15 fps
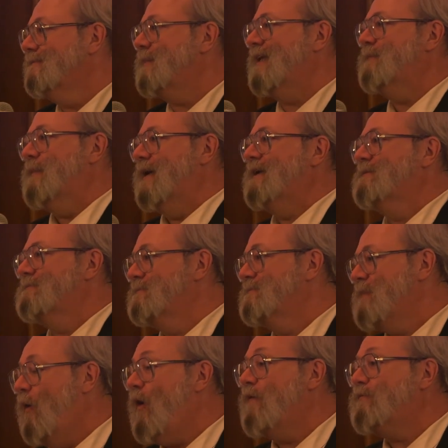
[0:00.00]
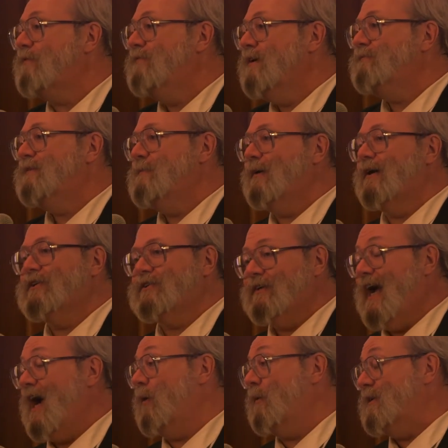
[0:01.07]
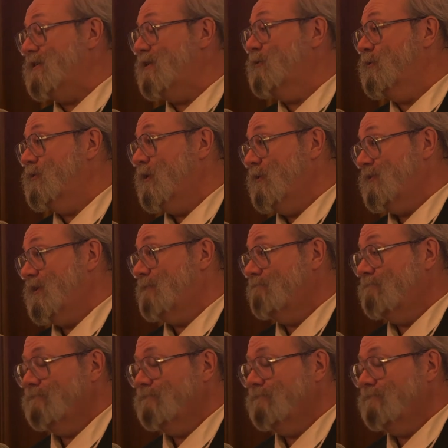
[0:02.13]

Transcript: Believe me, offer 50 bucks an hour and see who shows up.